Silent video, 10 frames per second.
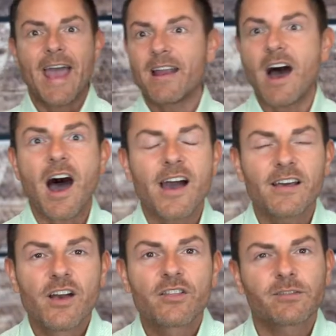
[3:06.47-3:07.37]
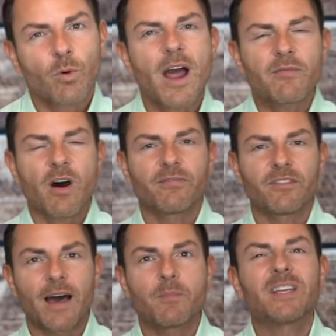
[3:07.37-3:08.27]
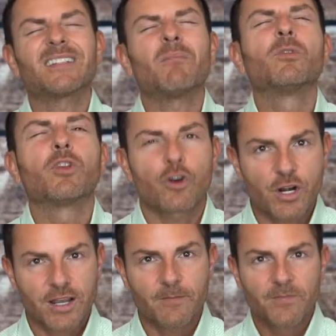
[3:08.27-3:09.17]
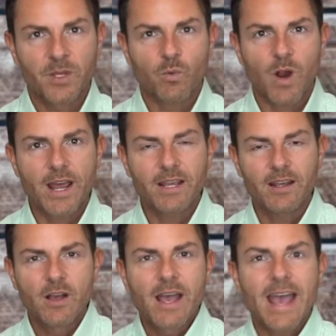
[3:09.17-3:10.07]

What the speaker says: And I thrive off of that because I'm learning, right?